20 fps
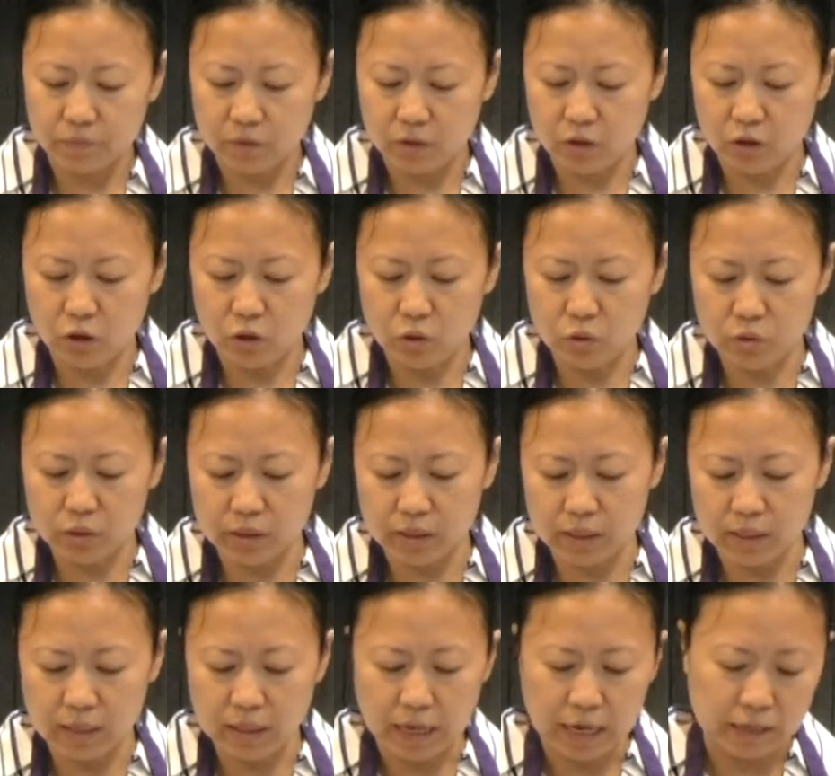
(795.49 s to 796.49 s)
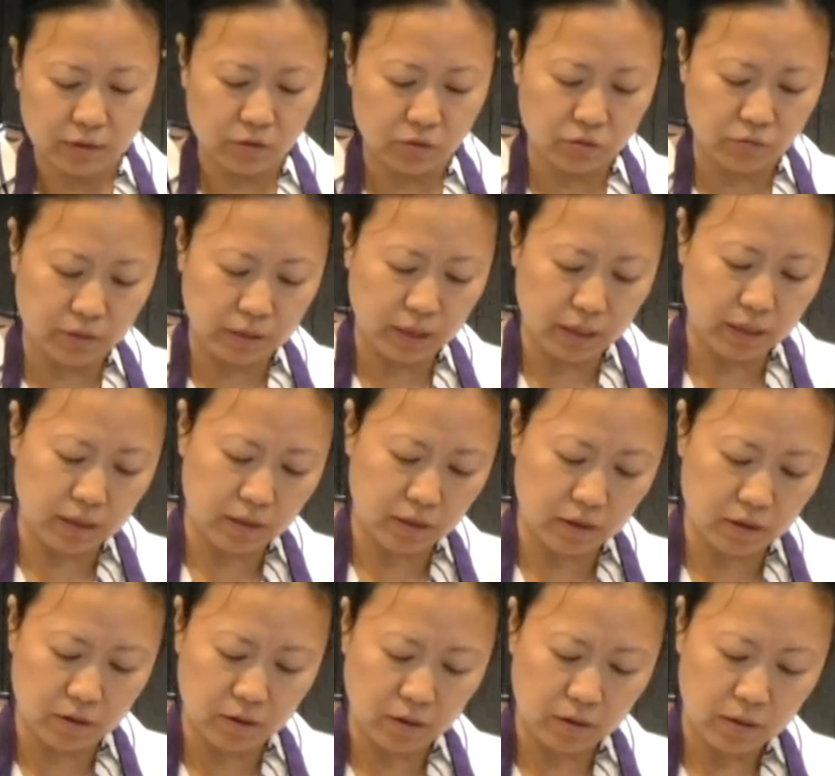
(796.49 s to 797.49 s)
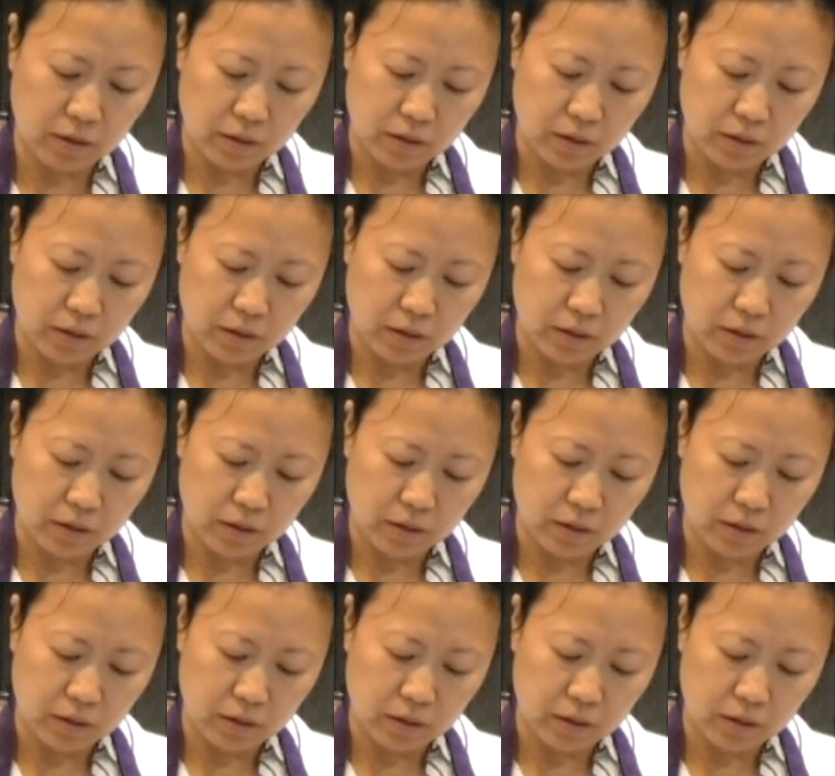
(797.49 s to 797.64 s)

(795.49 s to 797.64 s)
You see lots of green in there.